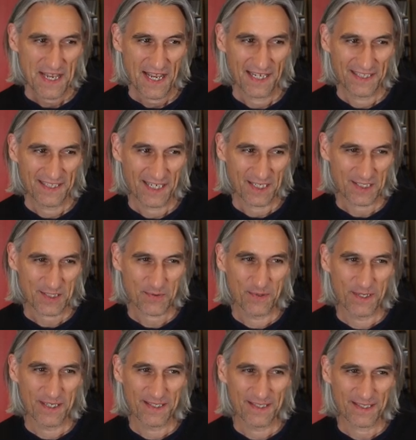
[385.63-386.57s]
And that's
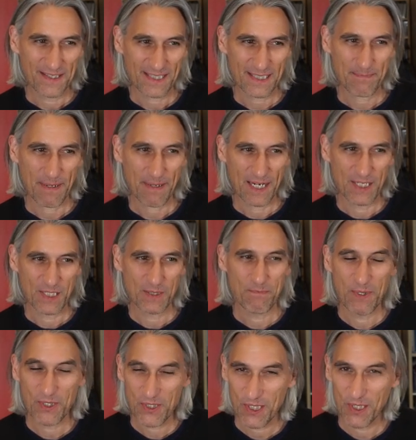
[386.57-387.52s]
when the Spanish
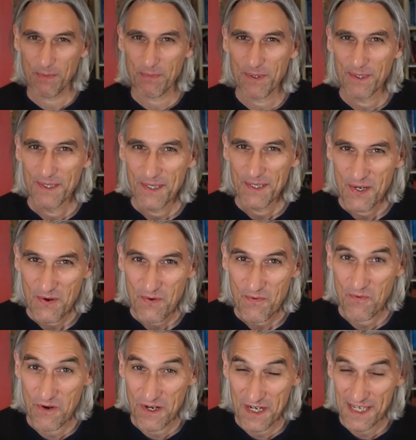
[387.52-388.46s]
bishop
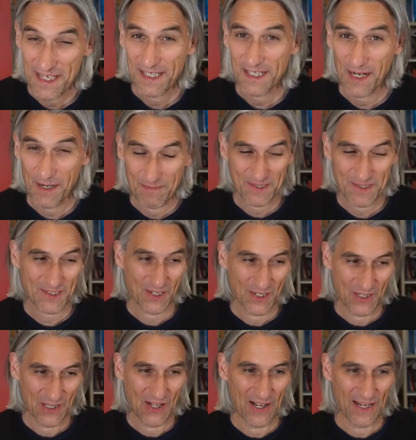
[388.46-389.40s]
really comes to
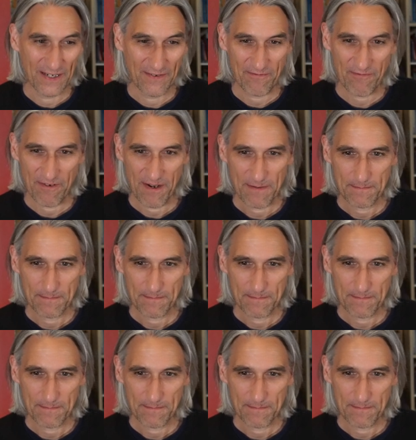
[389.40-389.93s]
life.